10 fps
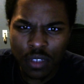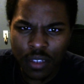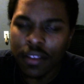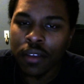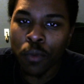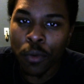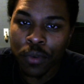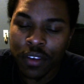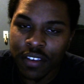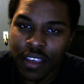what we
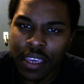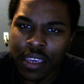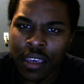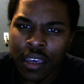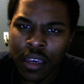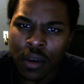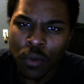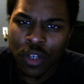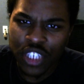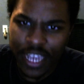see, what
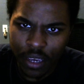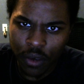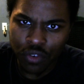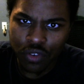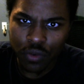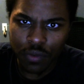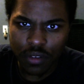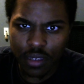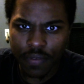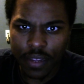Jack goes through and
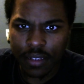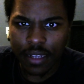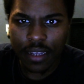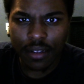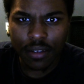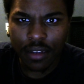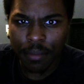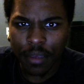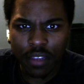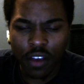stuff like that. I mean,
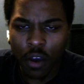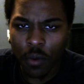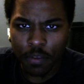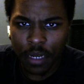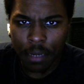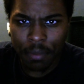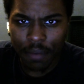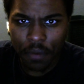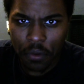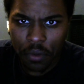it's always been the main
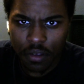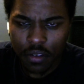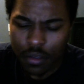focus.